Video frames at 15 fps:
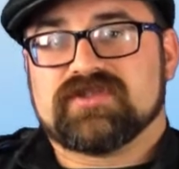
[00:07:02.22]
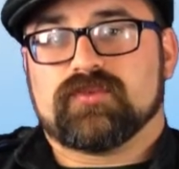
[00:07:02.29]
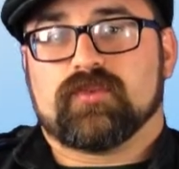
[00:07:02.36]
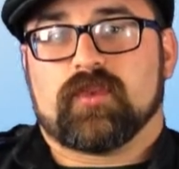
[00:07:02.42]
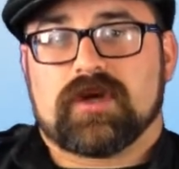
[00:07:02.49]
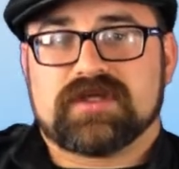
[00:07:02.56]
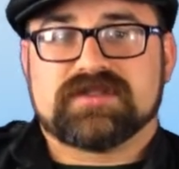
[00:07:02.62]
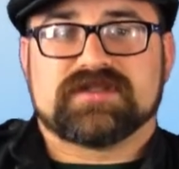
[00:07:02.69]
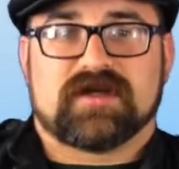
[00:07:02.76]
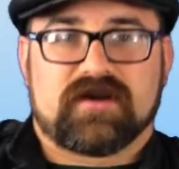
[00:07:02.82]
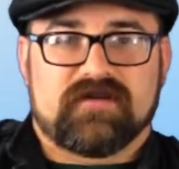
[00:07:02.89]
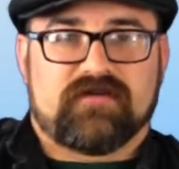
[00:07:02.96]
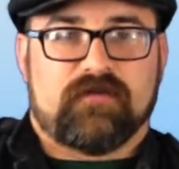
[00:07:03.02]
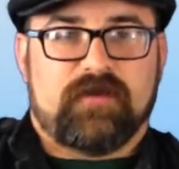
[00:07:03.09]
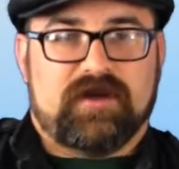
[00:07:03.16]
it was
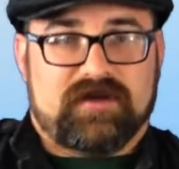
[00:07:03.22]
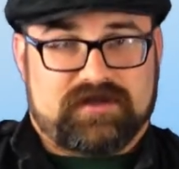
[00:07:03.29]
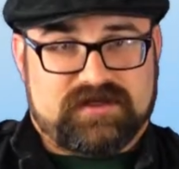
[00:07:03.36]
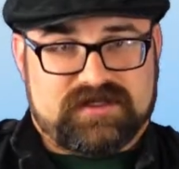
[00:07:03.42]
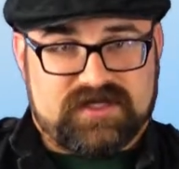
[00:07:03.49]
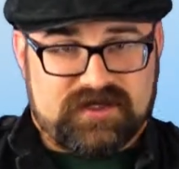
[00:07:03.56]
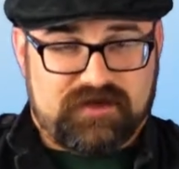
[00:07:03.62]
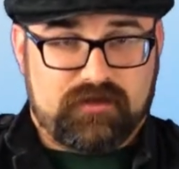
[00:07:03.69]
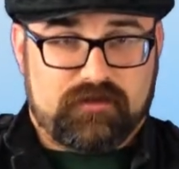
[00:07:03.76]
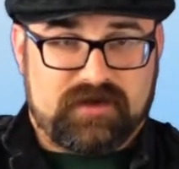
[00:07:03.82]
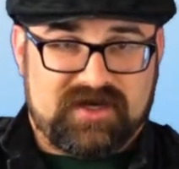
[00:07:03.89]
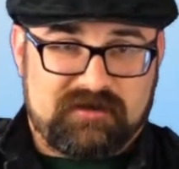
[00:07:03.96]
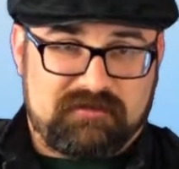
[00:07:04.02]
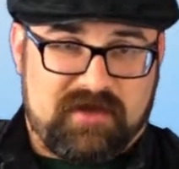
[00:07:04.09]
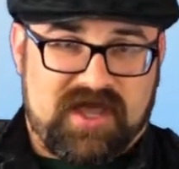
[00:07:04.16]
hard for me to continue
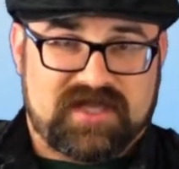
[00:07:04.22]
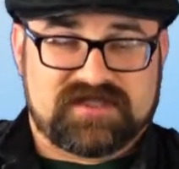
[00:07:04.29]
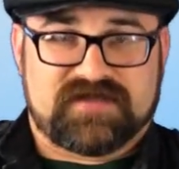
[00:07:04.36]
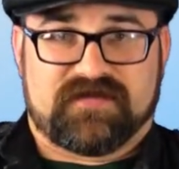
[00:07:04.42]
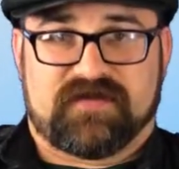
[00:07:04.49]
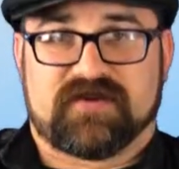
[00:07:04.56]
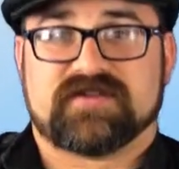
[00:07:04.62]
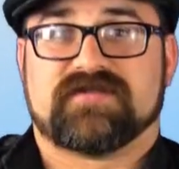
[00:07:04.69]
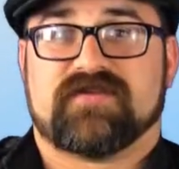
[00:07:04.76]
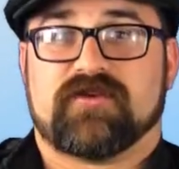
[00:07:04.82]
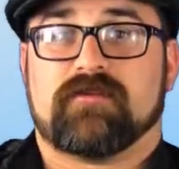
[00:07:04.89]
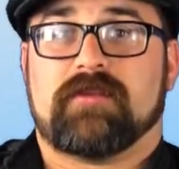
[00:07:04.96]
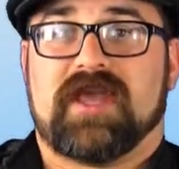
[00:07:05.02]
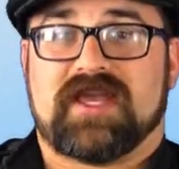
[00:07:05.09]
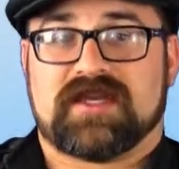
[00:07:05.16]
reading past the first
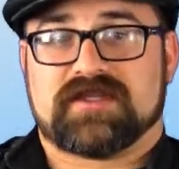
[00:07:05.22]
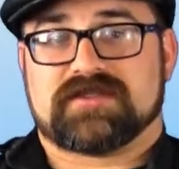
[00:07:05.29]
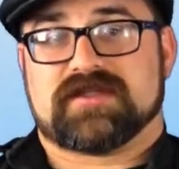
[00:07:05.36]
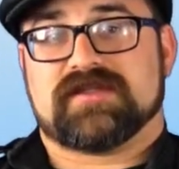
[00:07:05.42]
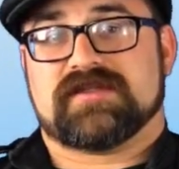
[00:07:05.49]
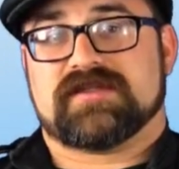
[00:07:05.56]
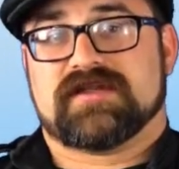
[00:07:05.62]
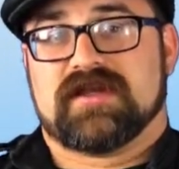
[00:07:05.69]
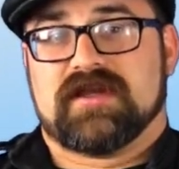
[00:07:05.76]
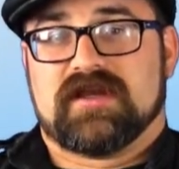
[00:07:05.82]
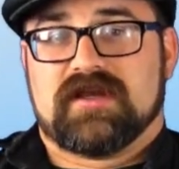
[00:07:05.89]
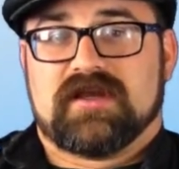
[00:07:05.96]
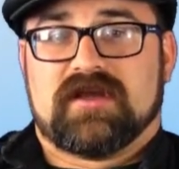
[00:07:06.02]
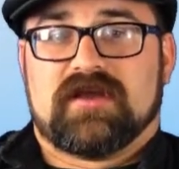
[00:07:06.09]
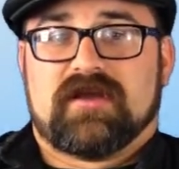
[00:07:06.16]
few pages.
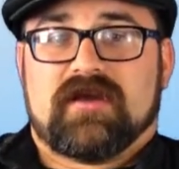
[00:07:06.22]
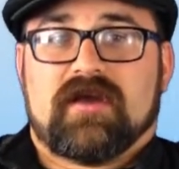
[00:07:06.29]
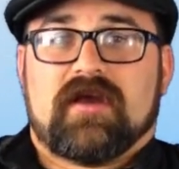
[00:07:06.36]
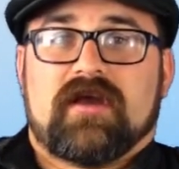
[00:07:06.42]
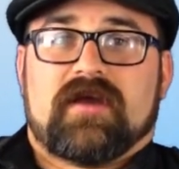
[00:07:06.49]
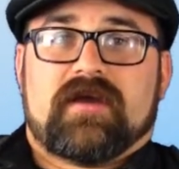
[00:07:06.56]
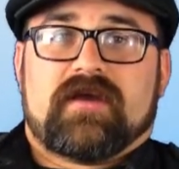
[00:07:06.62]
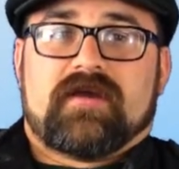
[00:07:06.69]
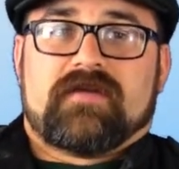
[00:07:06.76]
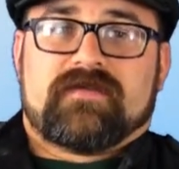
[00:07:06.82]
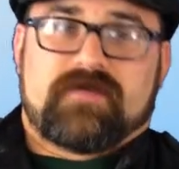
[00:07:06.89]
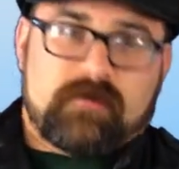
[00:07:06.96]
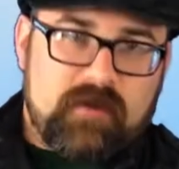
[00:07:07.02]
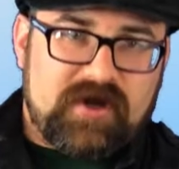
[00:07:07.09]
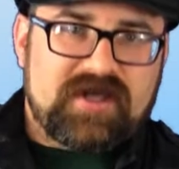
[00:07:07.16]

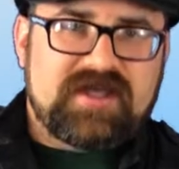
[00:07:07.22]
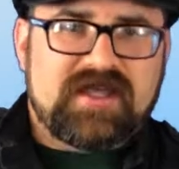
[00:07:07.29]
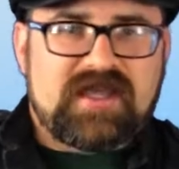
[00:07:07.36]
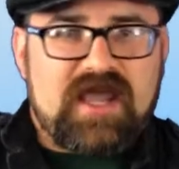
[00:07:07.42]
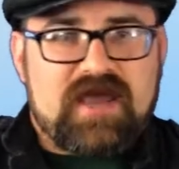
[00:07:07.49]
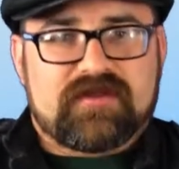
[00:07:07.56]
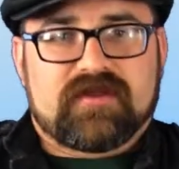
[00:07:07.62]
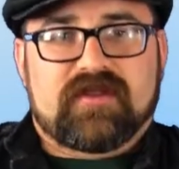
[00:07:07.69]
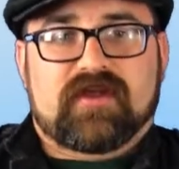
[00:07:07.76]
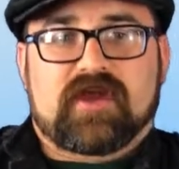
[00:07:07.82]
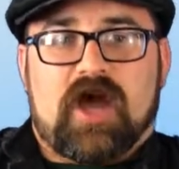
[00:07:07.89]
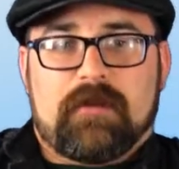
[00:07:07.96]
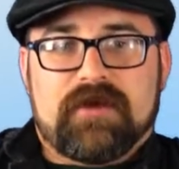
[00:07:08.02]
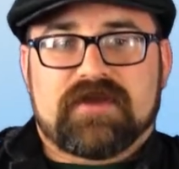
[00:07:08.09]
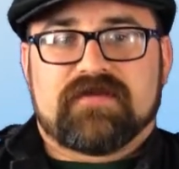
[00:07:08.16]
From what I can gather, the
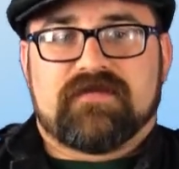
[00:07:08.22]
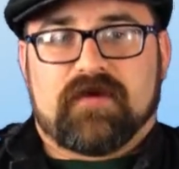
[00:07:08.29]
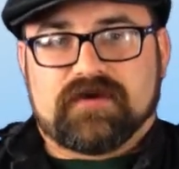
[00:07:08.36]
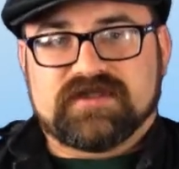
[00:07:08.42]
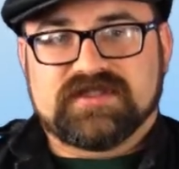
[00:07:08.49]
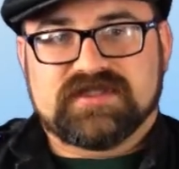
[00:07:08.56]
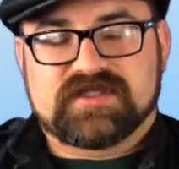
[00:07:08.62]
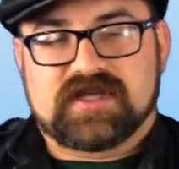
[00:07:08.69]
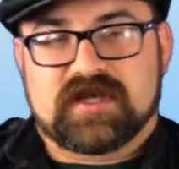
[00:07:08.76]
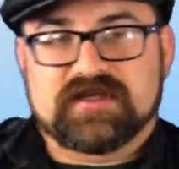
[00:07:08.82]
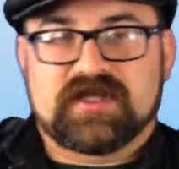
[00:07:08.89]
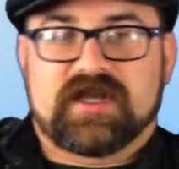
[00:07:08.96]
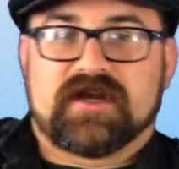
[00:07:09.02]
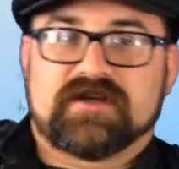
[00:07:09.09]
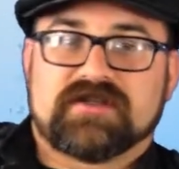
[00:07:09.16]
comic focuses
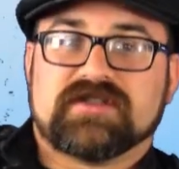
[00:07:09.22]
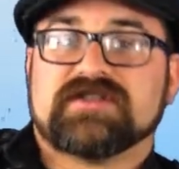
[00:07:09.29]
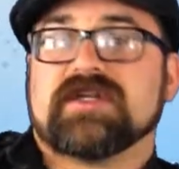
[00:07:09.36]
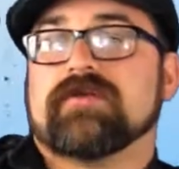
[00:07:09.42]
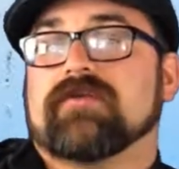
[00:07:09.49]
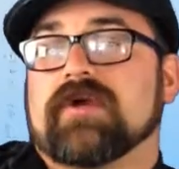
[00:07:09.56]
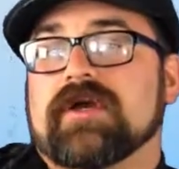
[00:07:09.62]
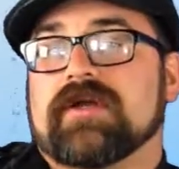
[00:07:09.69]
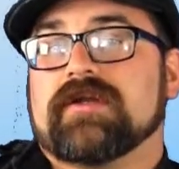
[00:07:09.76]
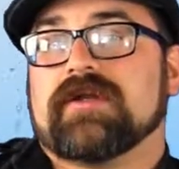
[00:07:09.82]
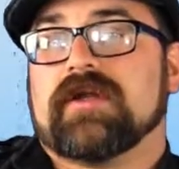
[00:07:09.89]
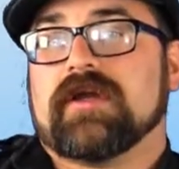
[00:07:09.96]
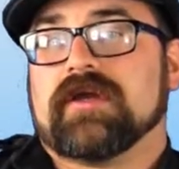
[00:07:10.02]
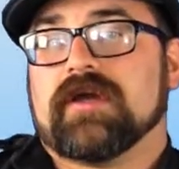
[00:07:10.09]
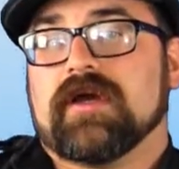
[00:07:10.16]
on characters that
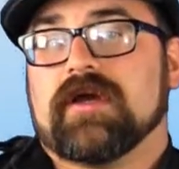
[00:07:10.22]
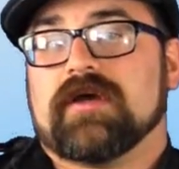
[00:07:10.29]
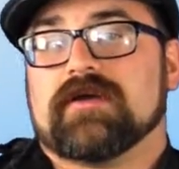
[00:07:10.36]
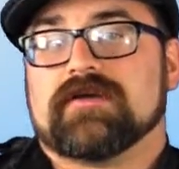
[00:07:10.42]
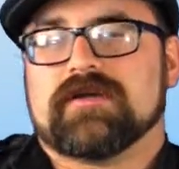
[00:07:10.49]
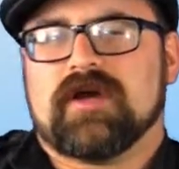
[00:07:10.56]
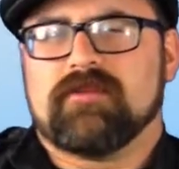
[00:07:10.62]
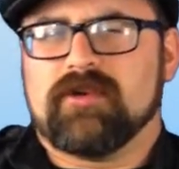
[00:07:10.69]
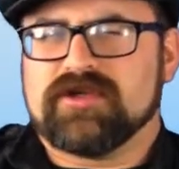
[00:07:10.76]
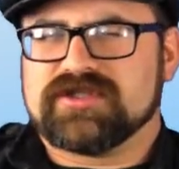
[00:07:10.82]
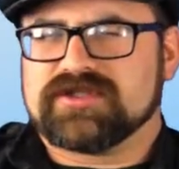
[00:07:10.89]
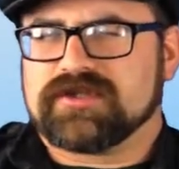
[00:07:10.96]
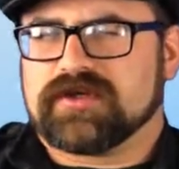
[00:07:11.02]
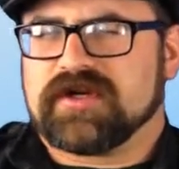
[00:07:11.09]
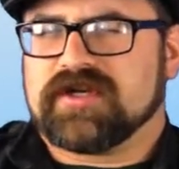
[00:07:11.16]
run a
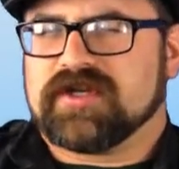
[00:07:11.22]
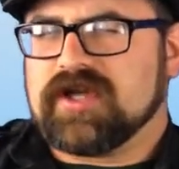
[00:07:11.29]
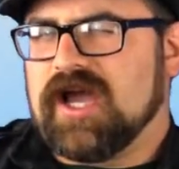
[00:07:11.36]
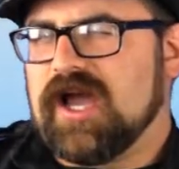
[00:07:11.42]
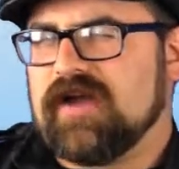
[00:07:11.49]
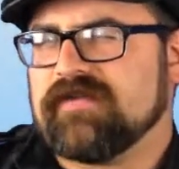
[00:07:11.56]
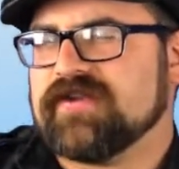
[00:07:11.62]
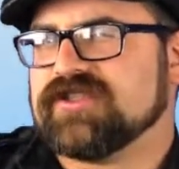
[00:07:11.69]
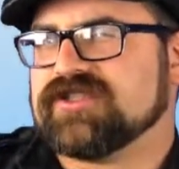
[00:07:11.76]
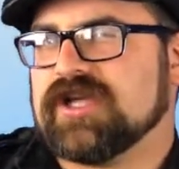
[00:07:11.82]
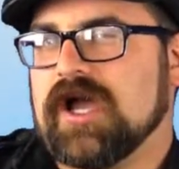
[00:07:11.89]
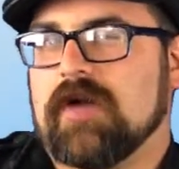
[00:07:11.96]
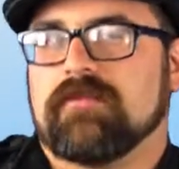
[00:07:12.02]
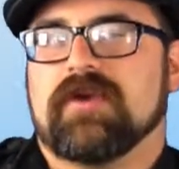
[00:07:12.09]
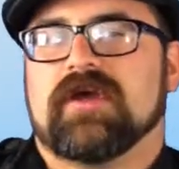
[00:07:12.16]
bookstore and coffee
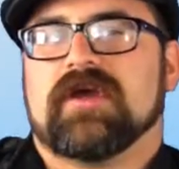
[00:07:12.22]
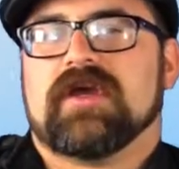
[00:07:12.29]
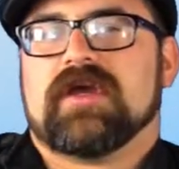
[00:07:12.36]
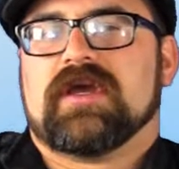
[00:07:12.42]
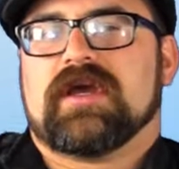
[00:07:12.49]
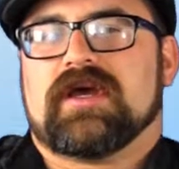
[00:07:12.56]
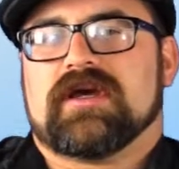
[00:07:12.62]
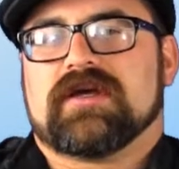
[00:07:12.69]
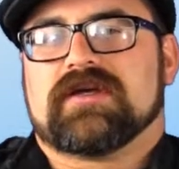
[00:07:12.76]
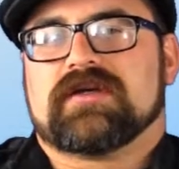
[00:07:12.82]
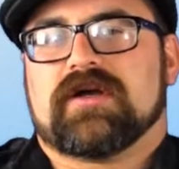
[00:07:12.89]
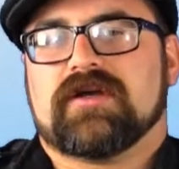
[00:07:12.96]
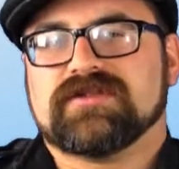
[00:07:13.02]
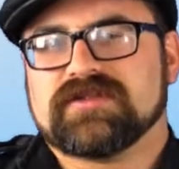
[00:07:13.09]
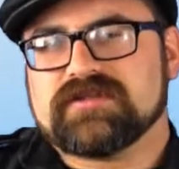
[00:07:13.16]
shop.
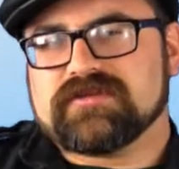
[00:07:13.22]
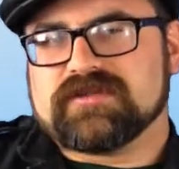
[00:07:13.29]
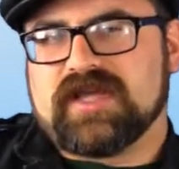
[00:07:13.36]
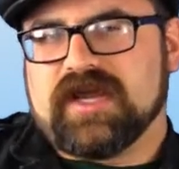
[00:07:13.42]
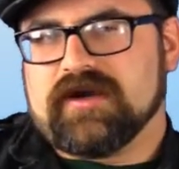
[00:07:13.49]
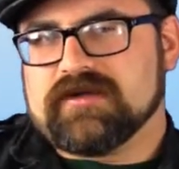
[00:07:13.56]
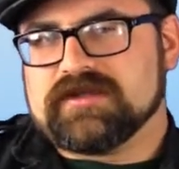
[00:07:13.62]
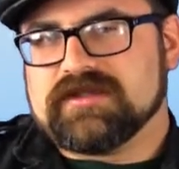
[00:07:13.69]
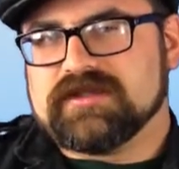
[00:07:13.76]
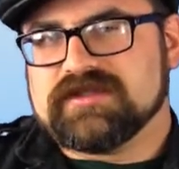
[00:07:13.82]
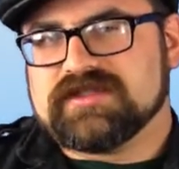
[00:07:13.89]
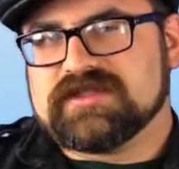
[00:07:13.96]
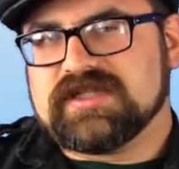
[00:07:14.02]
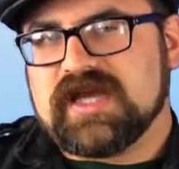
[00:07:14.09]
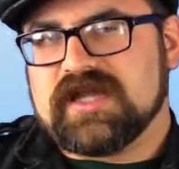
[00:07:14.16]
Also,
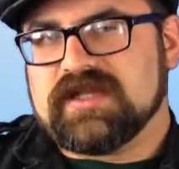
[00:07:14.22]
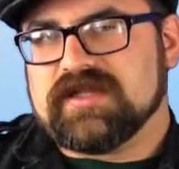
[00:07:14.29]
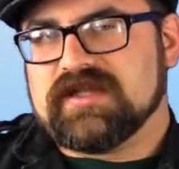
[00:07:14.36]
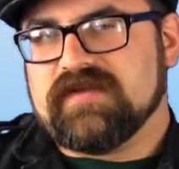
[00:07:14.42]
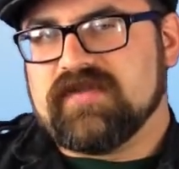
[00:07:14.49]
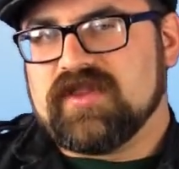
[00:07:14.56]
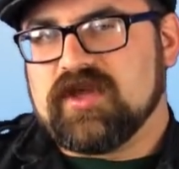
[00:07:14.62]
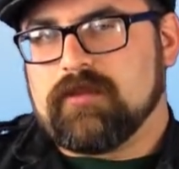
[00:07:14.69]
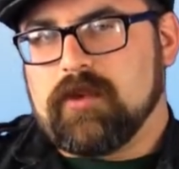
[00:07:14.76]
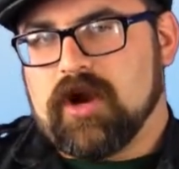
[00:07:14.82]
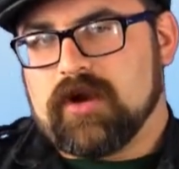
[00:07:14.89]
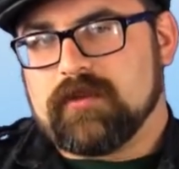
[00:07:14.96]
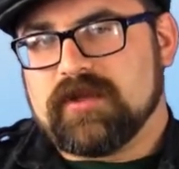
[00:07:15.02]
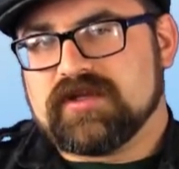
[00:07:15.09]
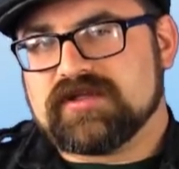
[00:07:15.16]
characters that live in the
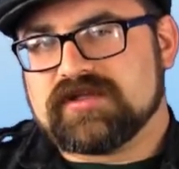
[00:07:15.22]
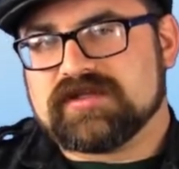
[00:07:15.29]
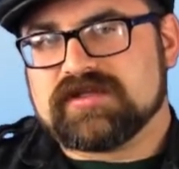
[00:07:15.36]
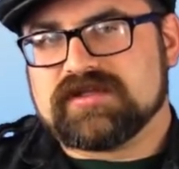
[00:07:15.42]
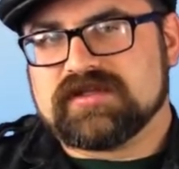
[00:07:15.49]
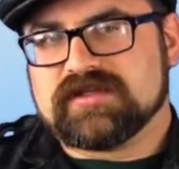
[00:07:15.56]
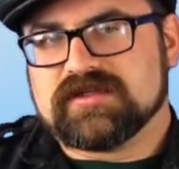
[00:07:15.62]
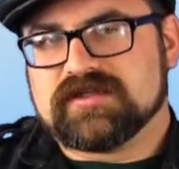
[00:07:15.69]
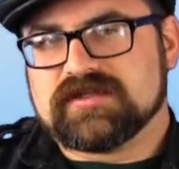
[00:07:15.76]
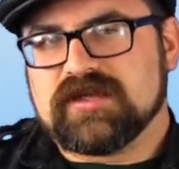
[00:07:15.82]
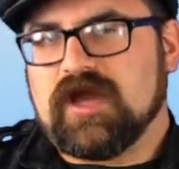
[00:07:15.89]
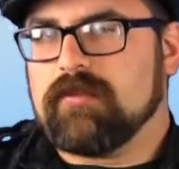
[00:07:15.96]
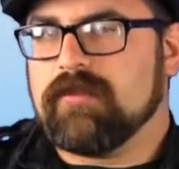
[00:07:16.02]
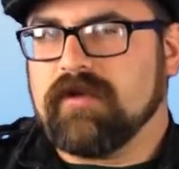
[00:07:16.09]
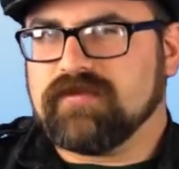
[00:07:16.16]
apartments
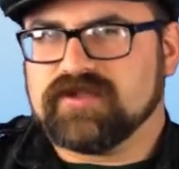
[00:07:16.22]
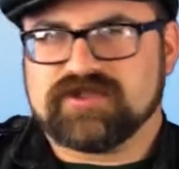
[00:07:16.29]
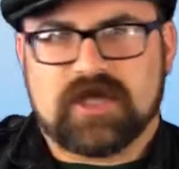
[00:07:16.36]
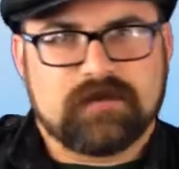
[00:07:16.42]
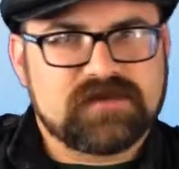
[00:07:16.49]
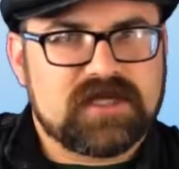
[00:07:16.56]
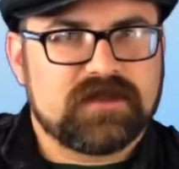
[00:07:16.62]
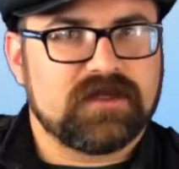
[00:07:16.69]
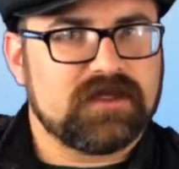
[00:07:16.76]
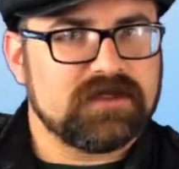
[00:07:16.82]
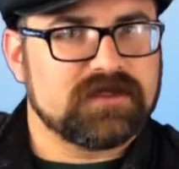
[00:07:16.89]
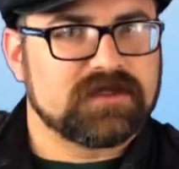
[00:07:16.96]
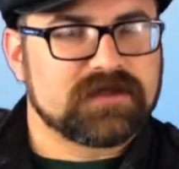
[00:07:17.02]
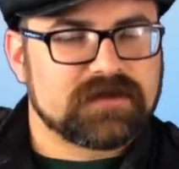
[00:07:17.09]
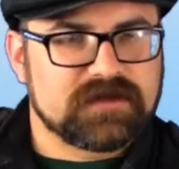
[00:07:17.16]
above the shops, I think?